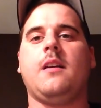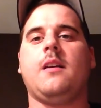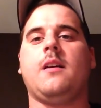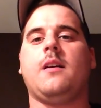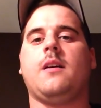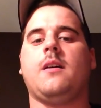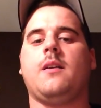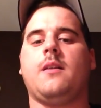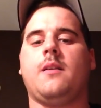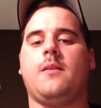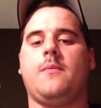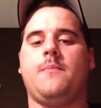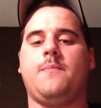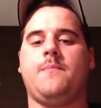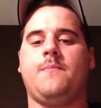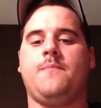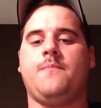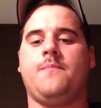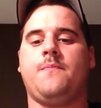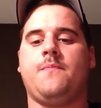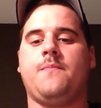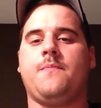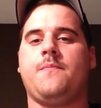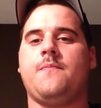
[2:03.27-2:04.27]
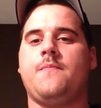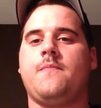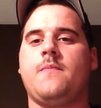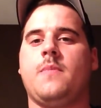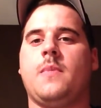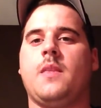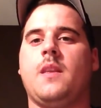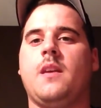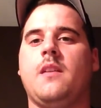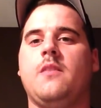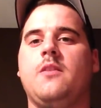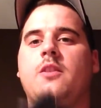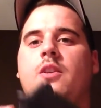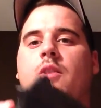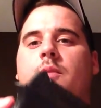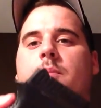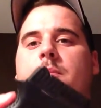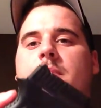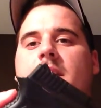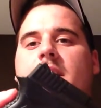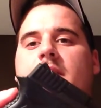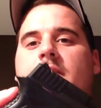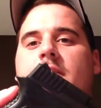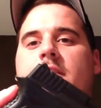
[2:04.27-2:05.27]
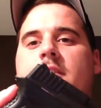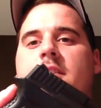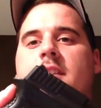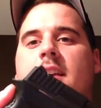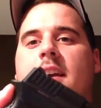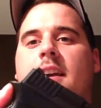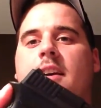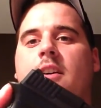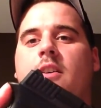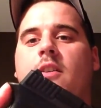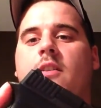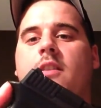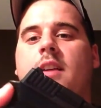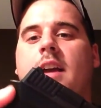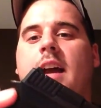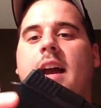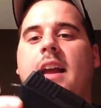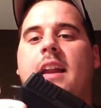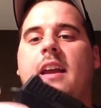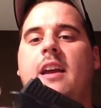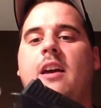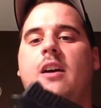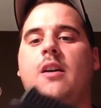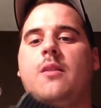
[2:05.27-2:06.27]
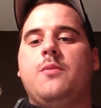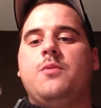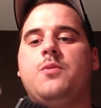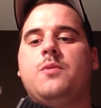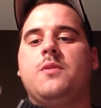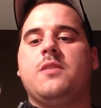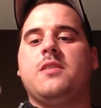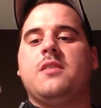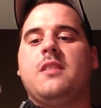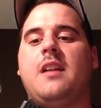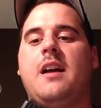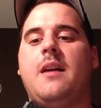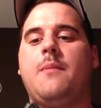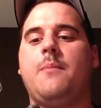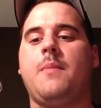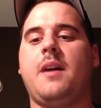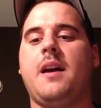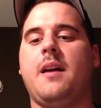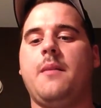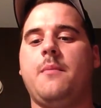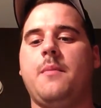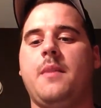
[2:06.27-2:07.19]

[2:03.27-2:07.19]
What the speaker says: A little beaver tail kind of helps with slide bite,